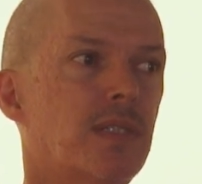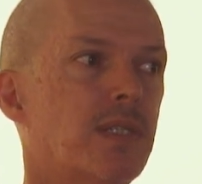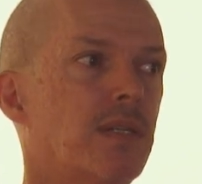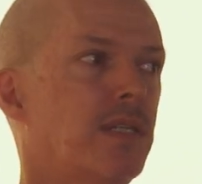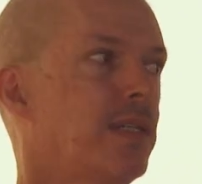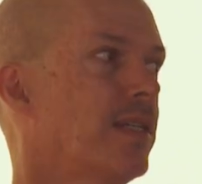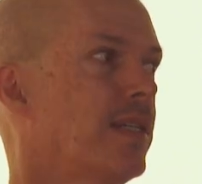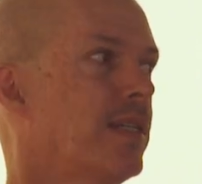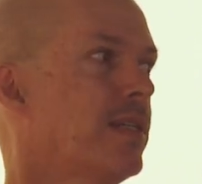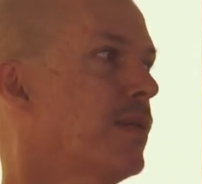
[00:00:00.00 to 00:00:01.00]
slowly
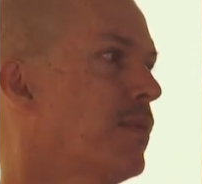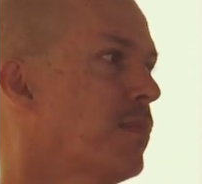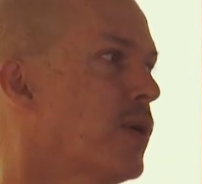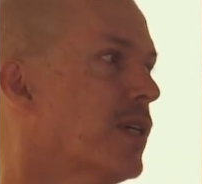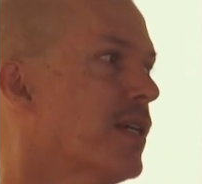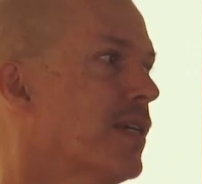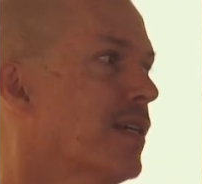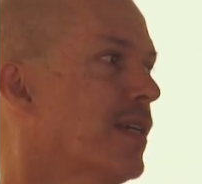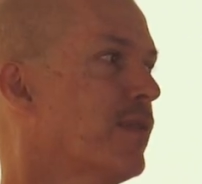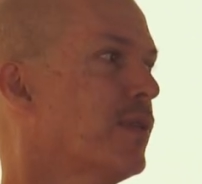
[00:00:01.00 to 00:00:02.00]
letting Mike
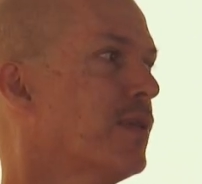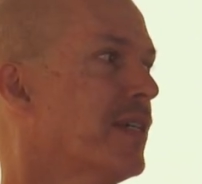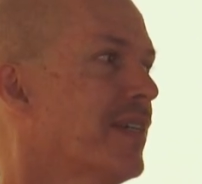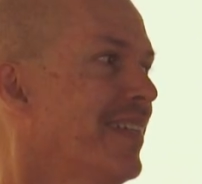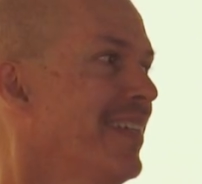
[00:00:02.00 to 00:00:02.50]
have a look at.